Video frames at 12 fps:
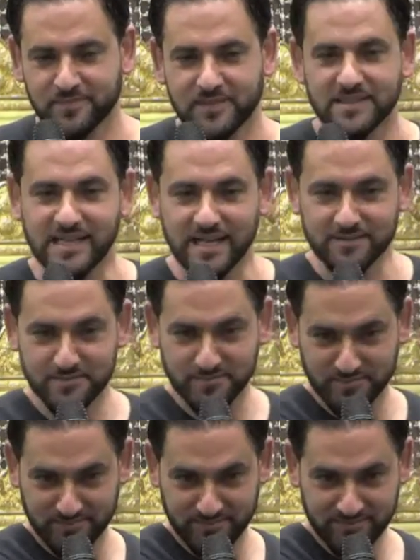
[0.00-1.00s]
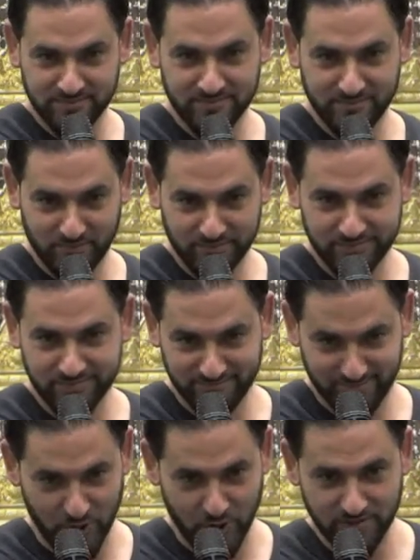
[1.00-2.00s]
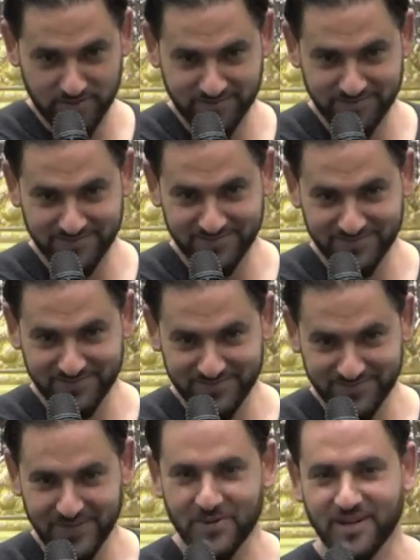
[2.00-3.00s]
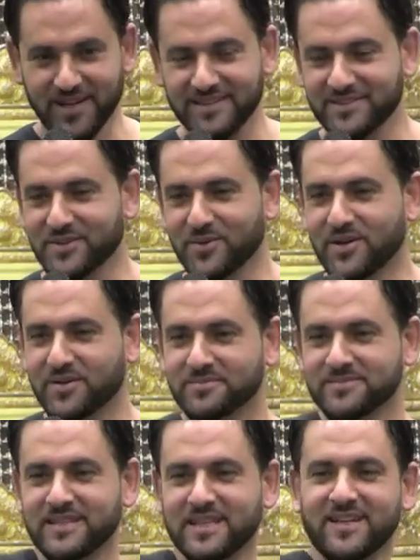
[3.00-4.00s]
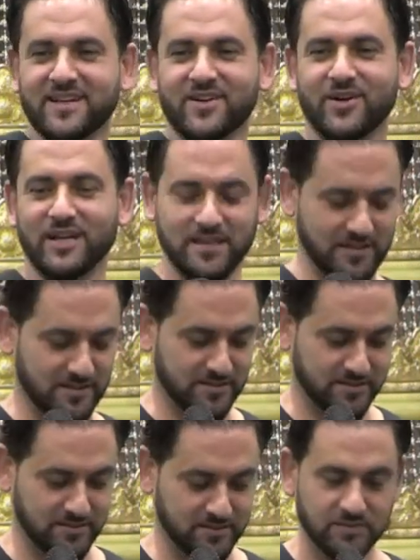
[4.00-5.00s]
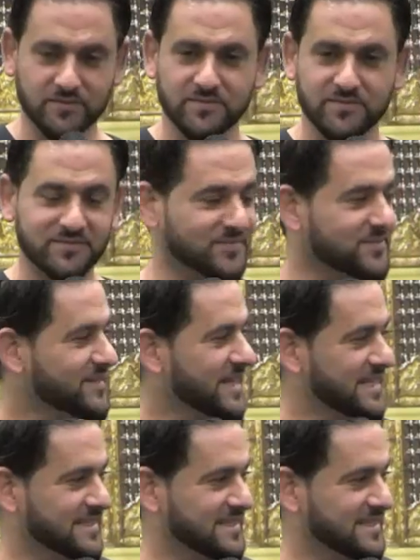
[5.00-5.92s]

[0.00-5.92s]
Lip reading: Is that good? Okay, you're welcome. Go ahead. Yes.